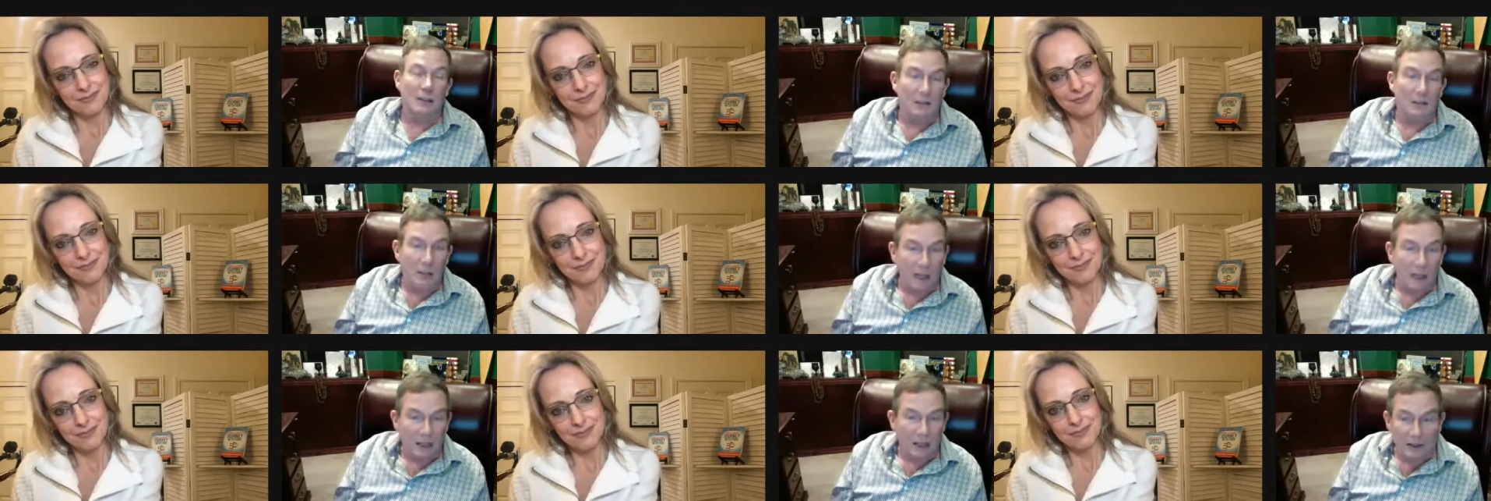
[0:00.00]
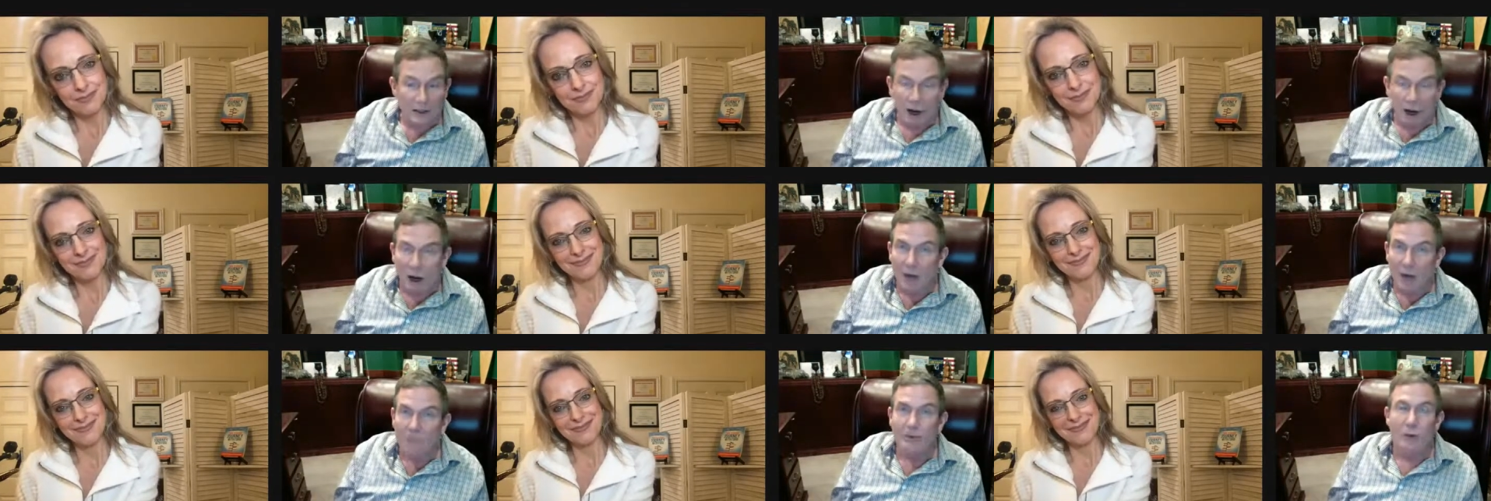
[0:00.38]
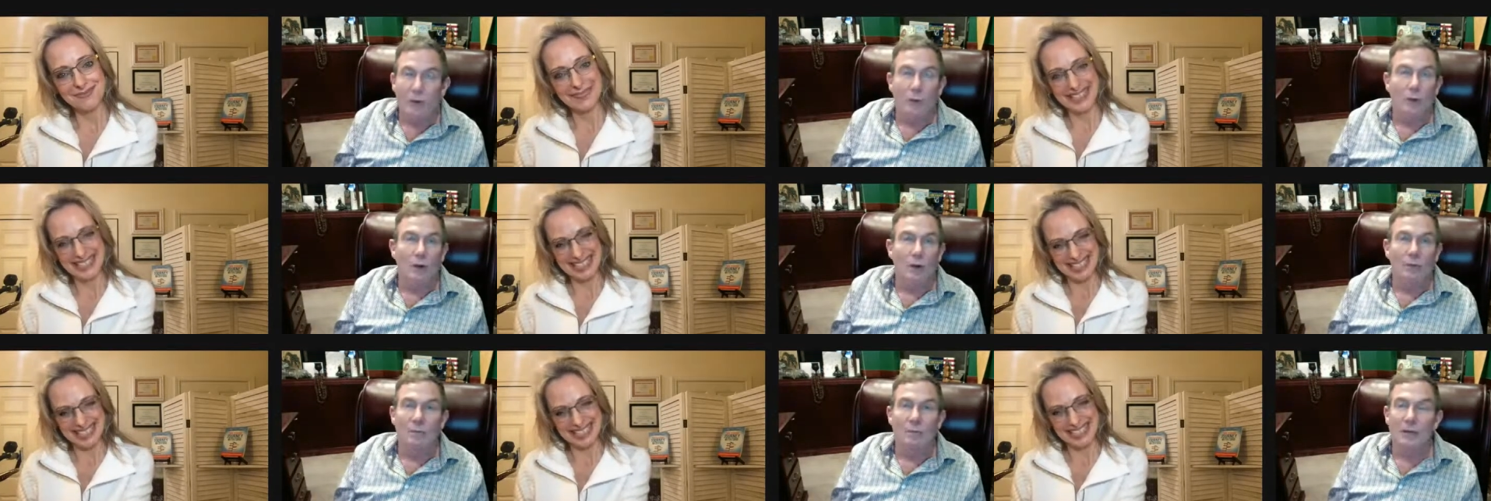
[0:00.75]
Speaker 1: I often
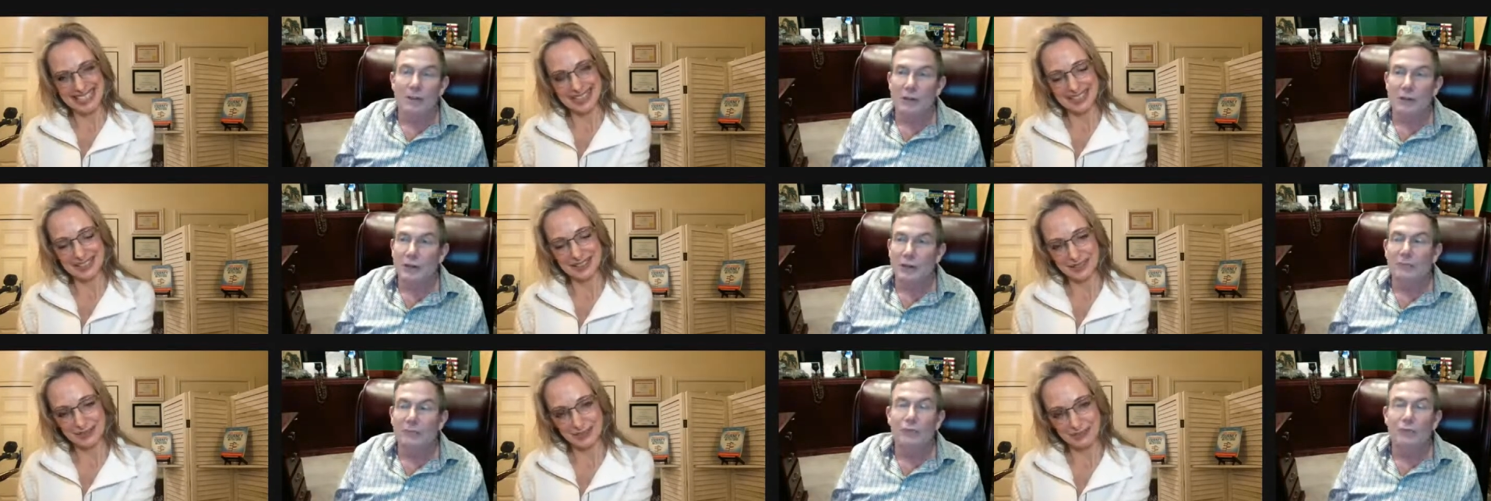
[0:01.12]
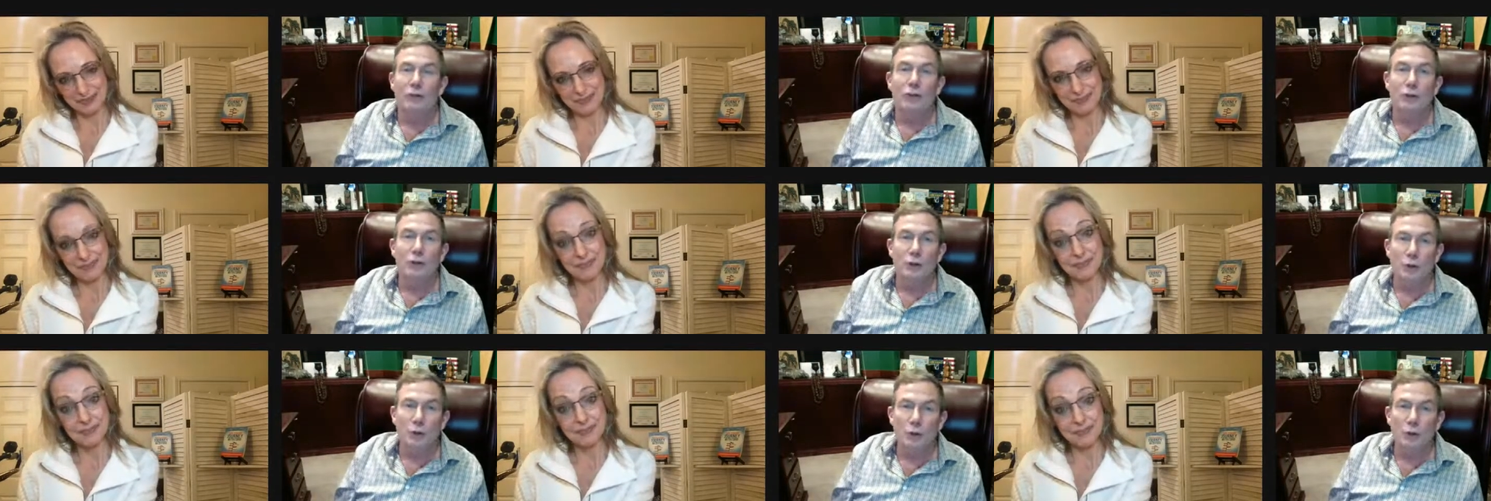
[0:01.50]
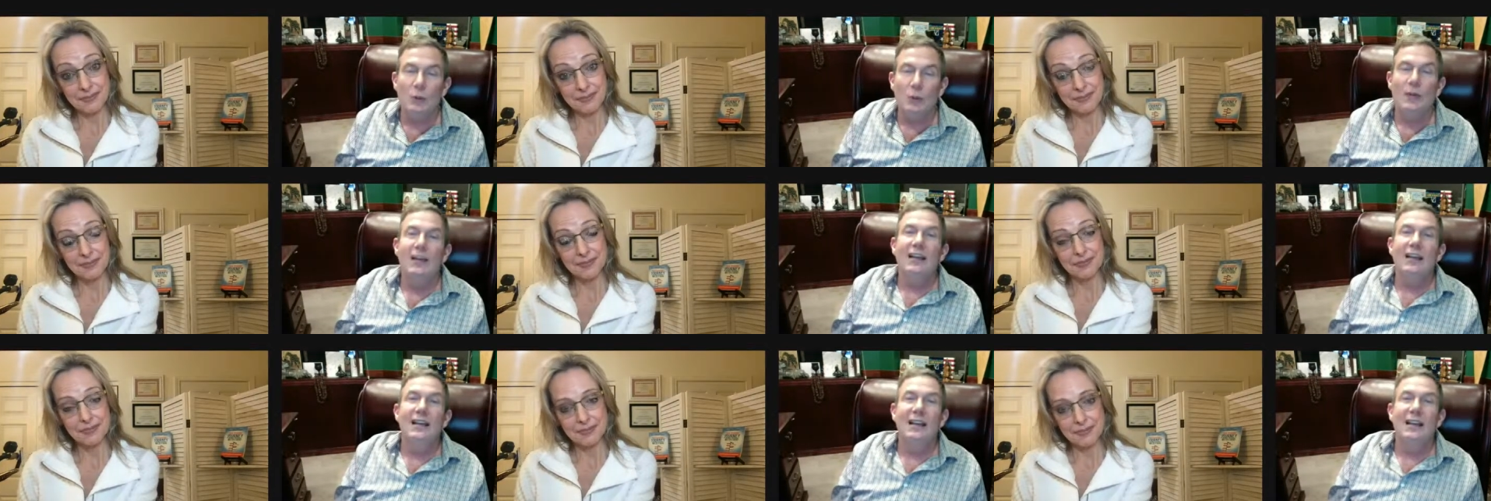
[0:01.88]
work myself to
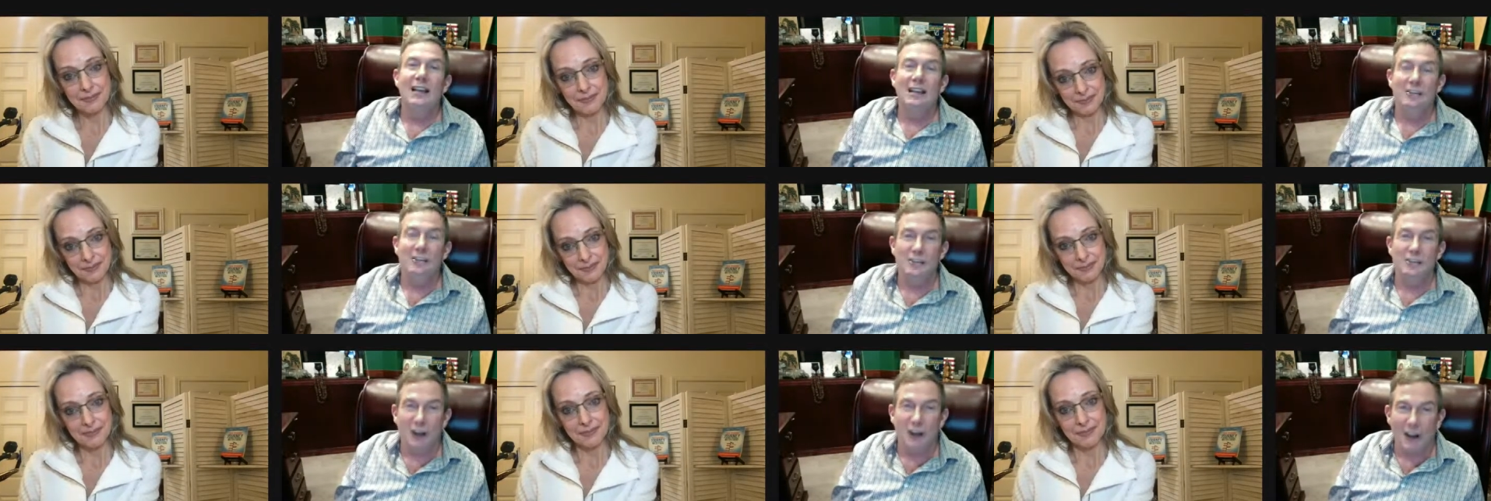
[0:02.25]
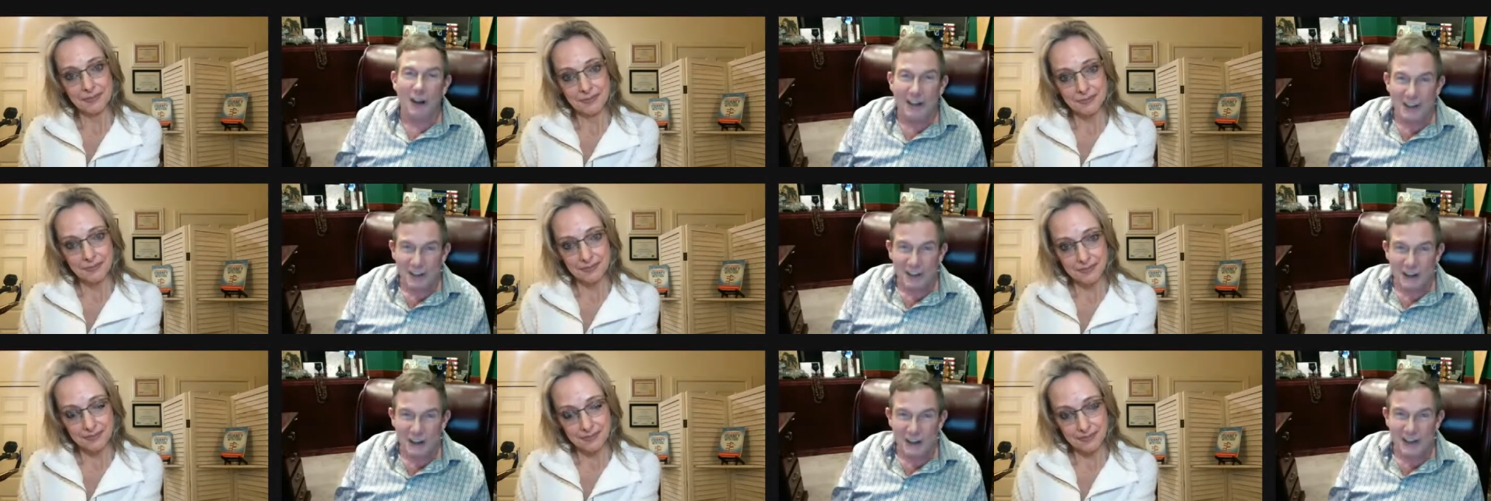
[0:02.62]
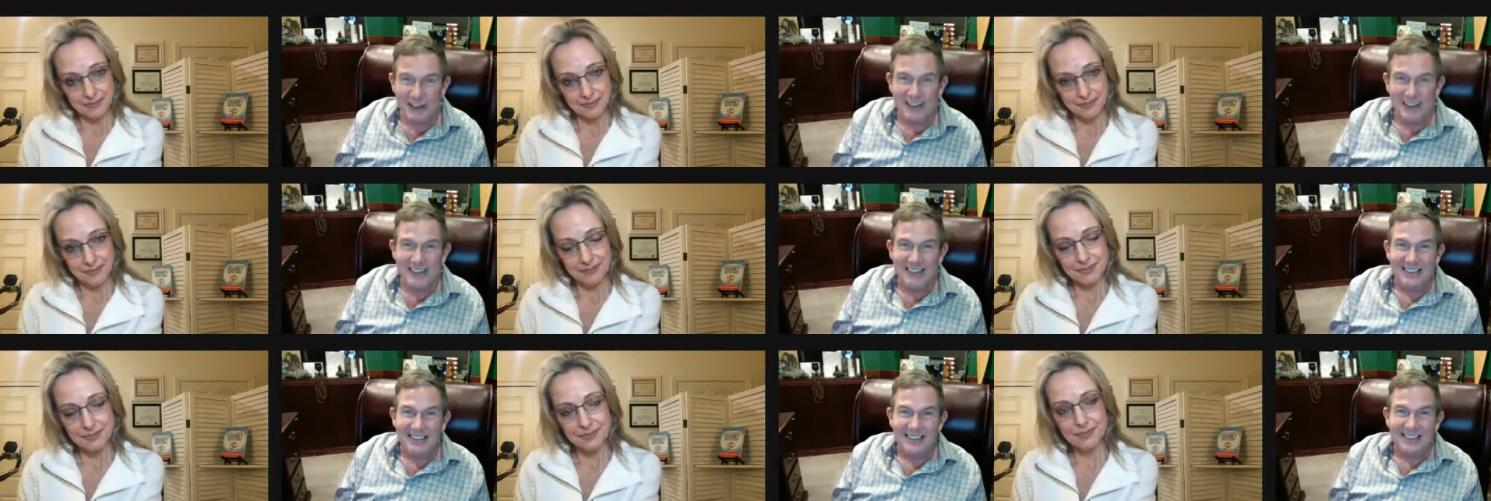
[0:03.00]
exhaustion
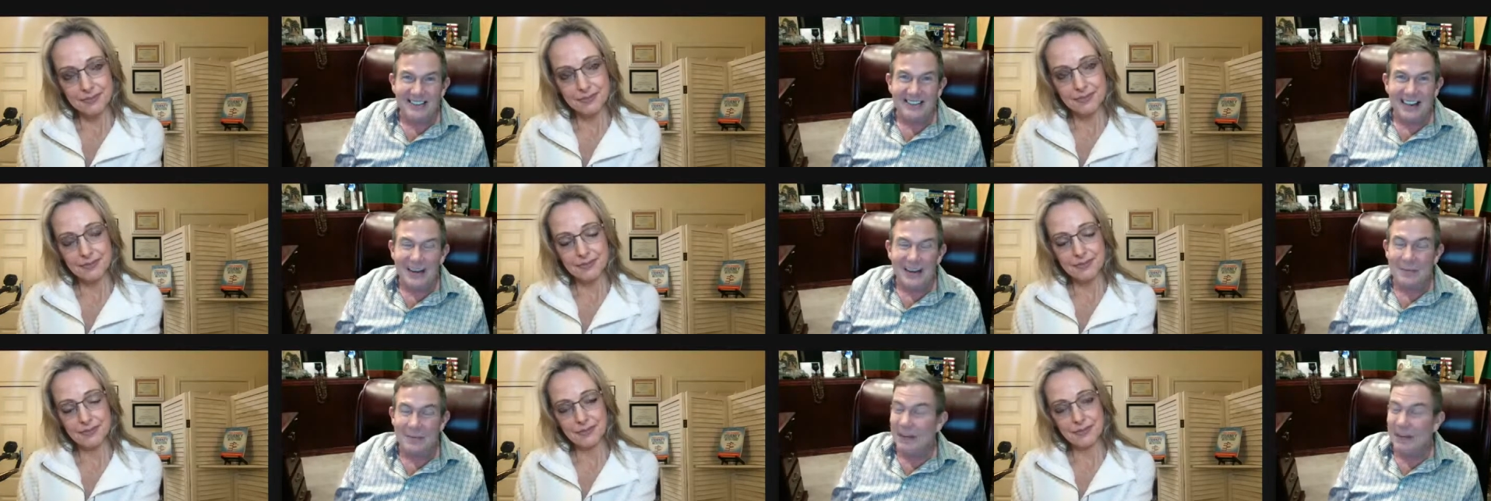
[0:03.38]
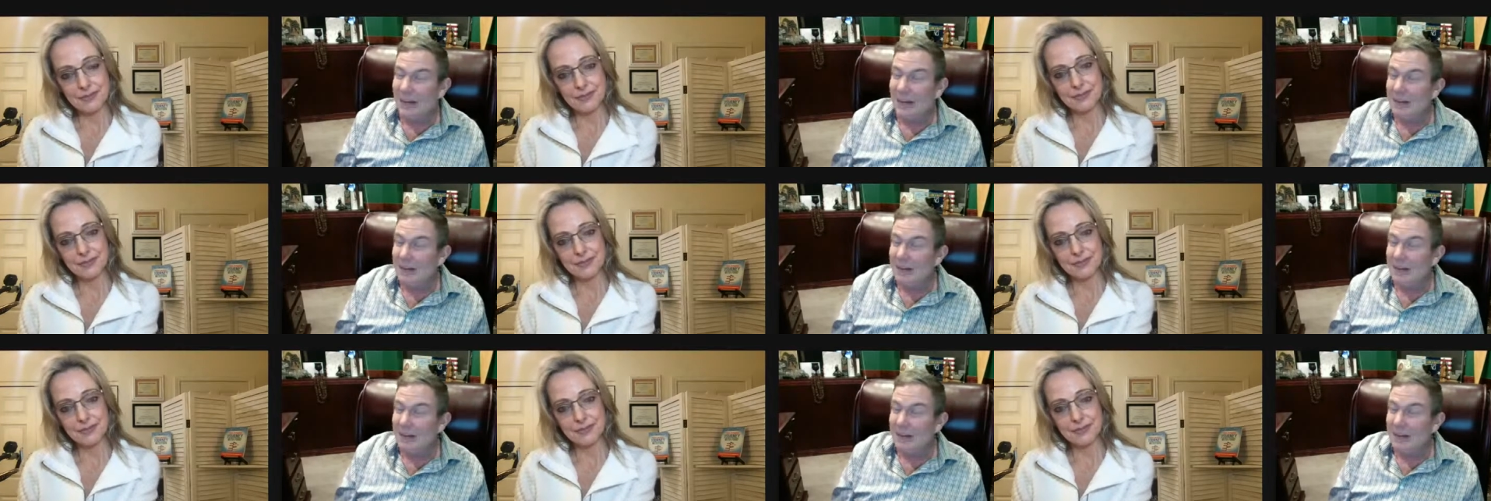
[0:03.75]
I mean, mm-hmm.